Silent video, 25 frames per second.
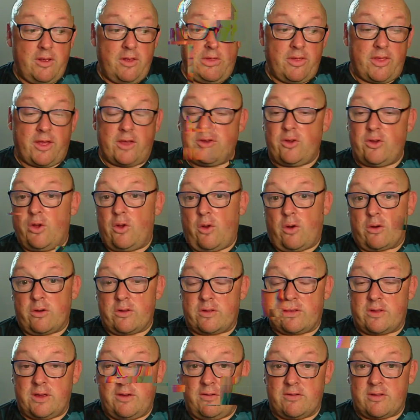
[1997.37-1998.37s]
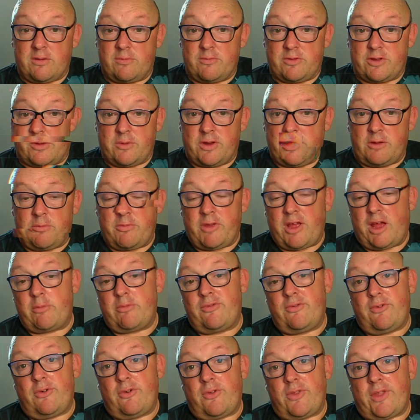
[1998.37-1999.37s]
that year long series I'm doing, it'll be out
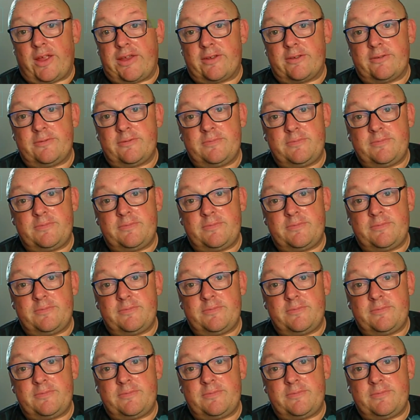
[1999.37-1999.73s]
before then.